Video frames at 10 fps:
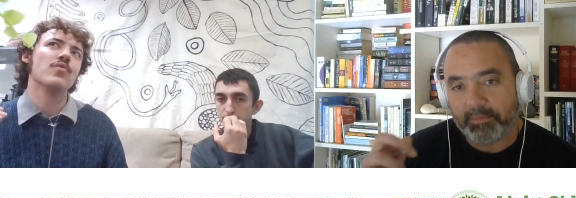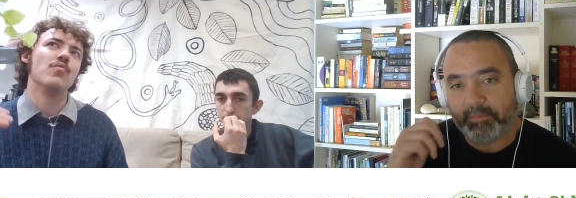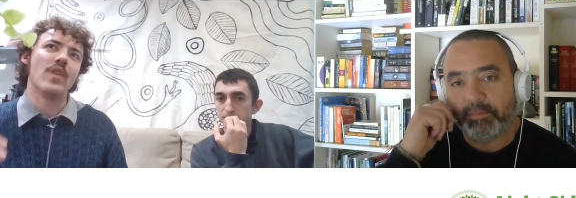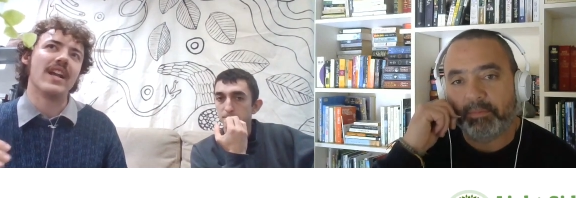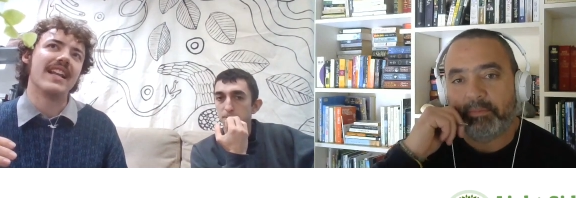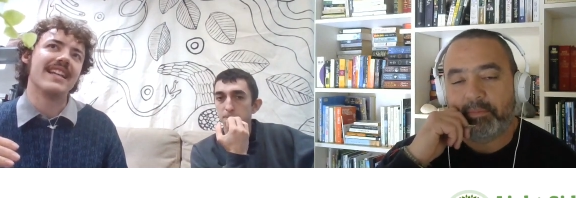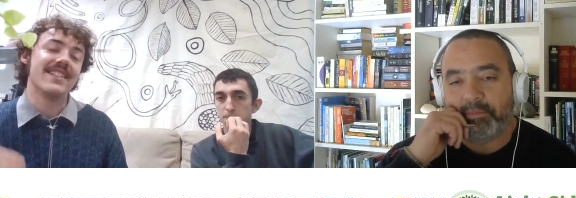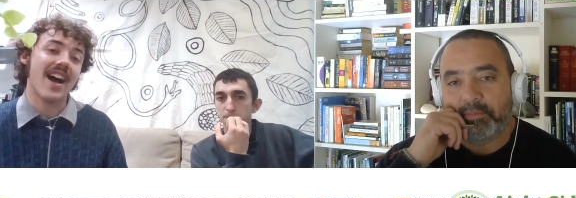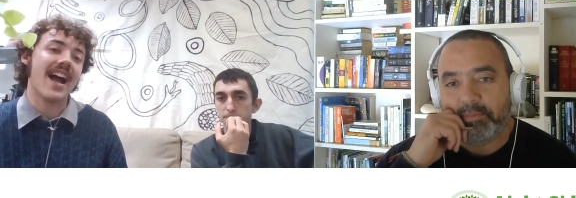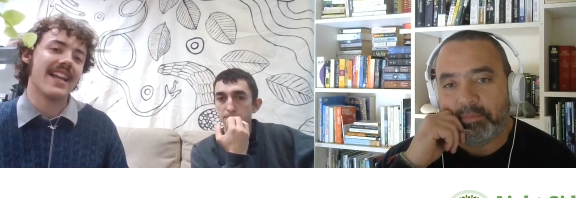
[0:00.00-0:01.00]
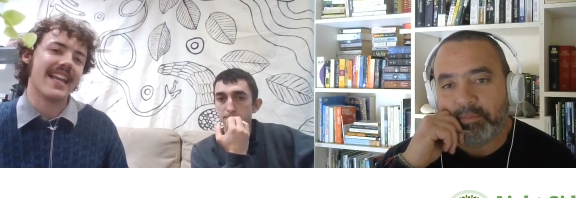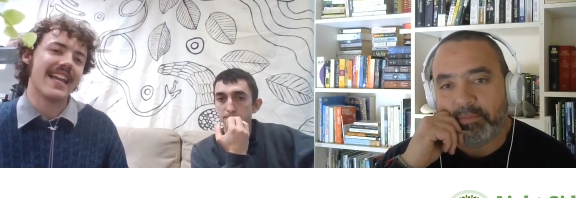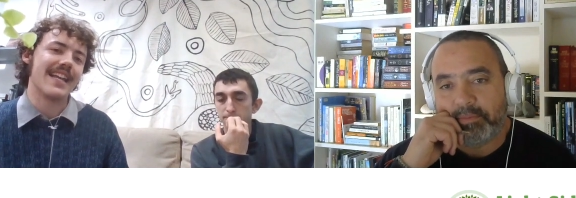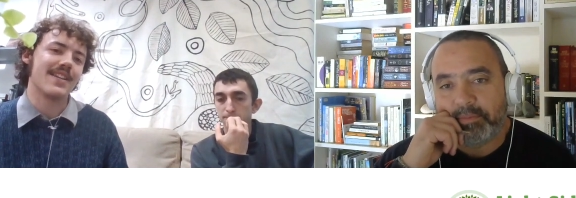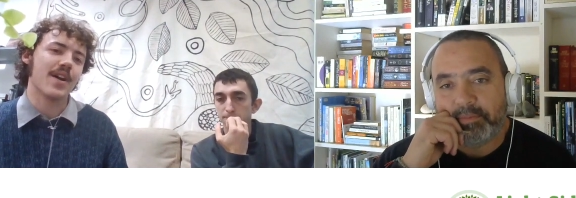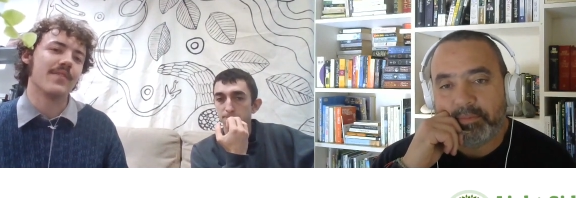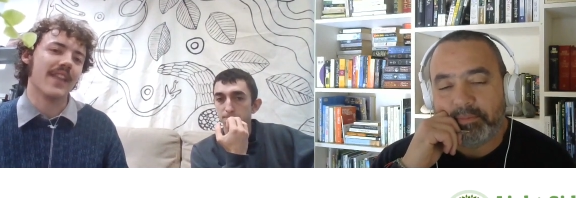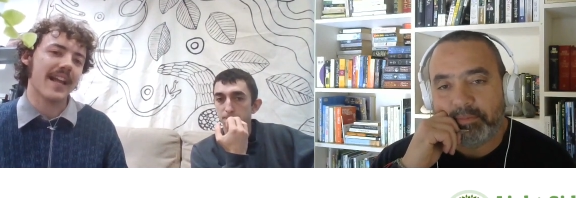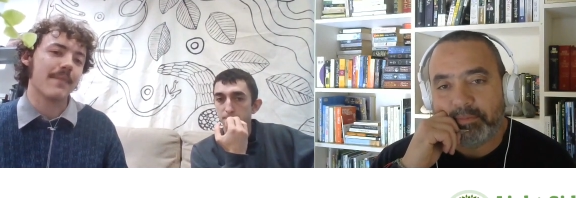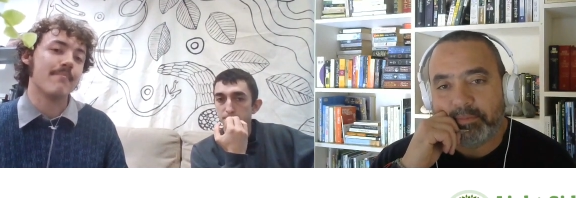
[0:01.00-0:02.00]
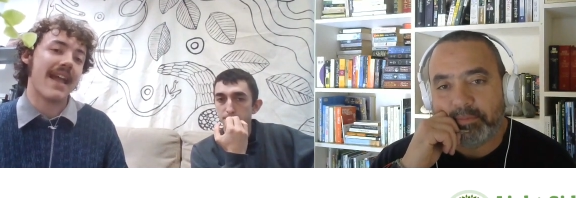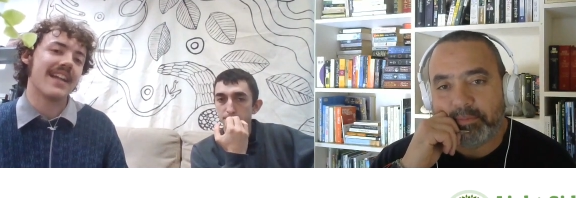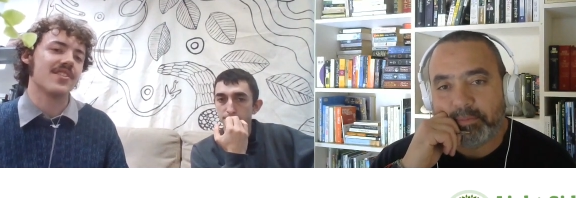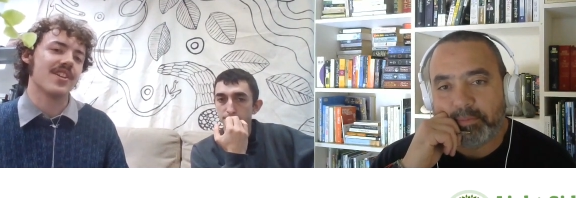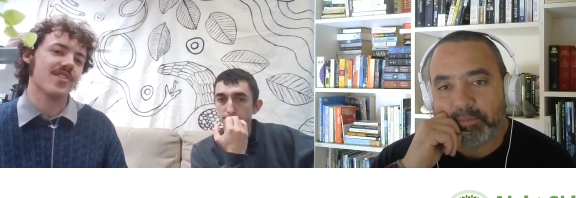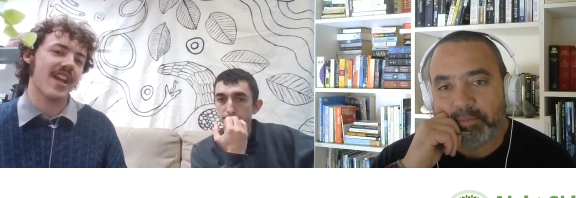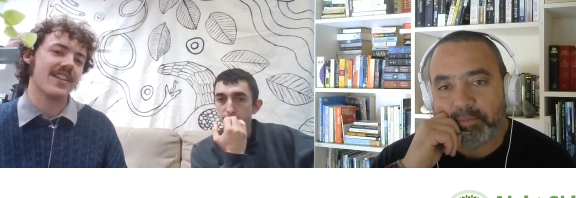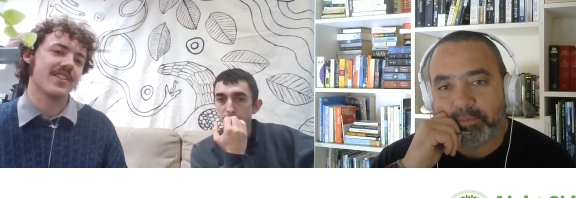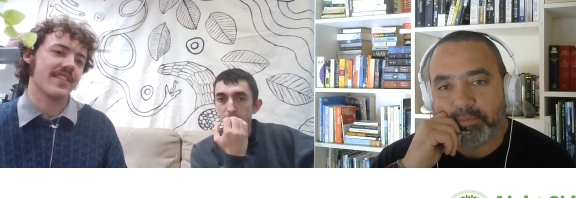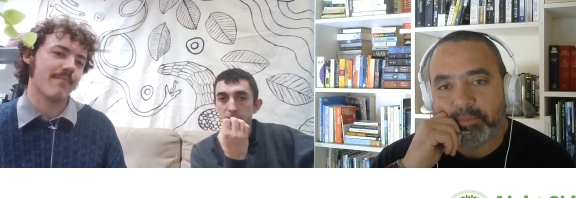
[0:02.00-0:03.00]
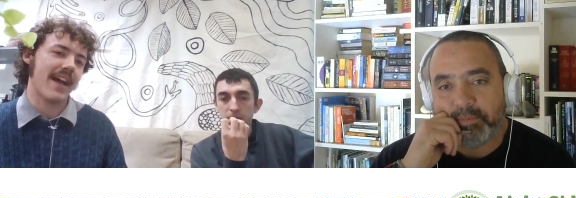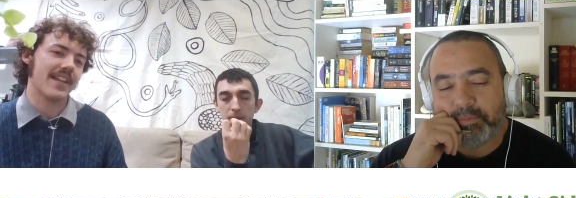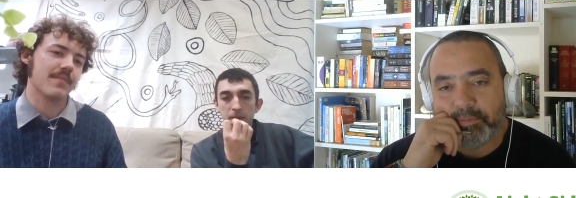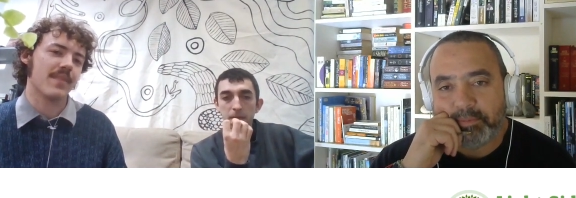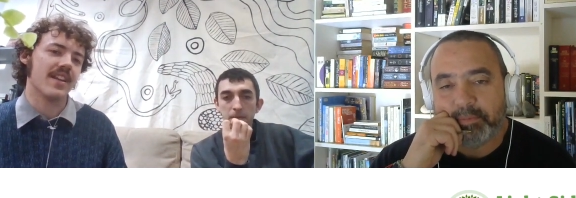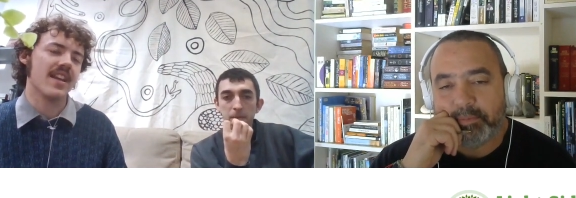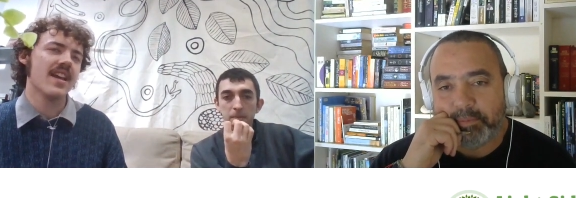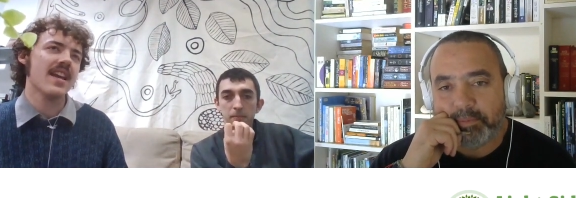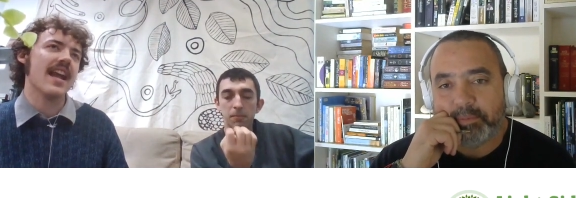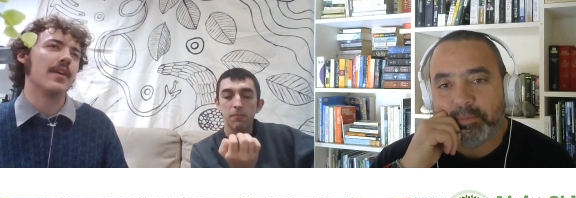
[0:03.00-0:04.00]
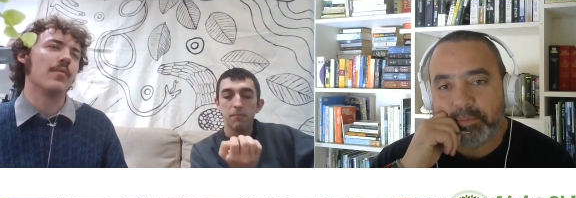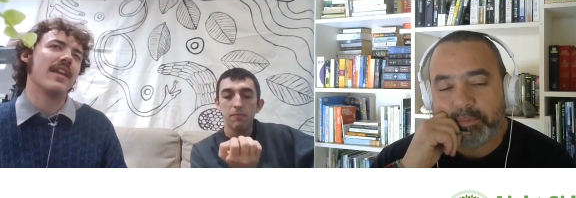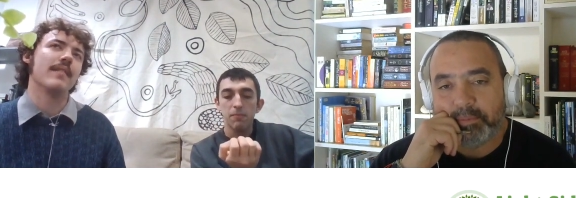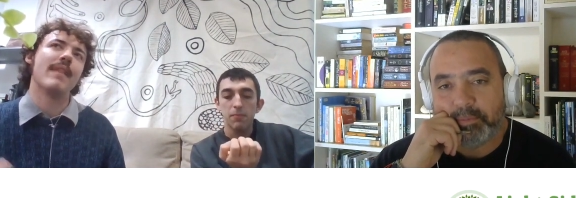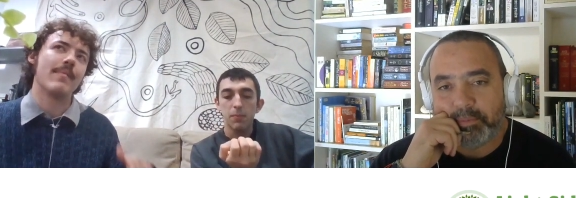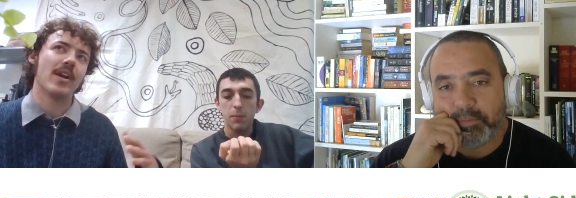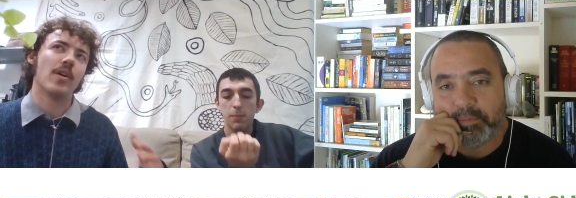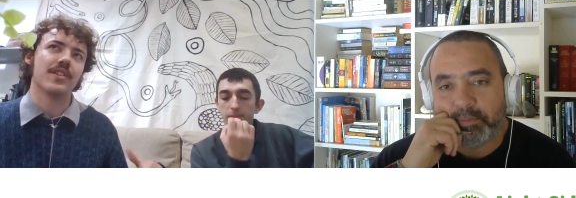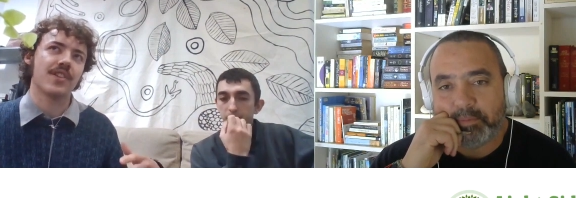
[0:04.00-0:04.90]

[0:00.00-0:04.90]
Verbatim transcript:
Speaker 1: really dire need of like major changes in management in a way that maybe older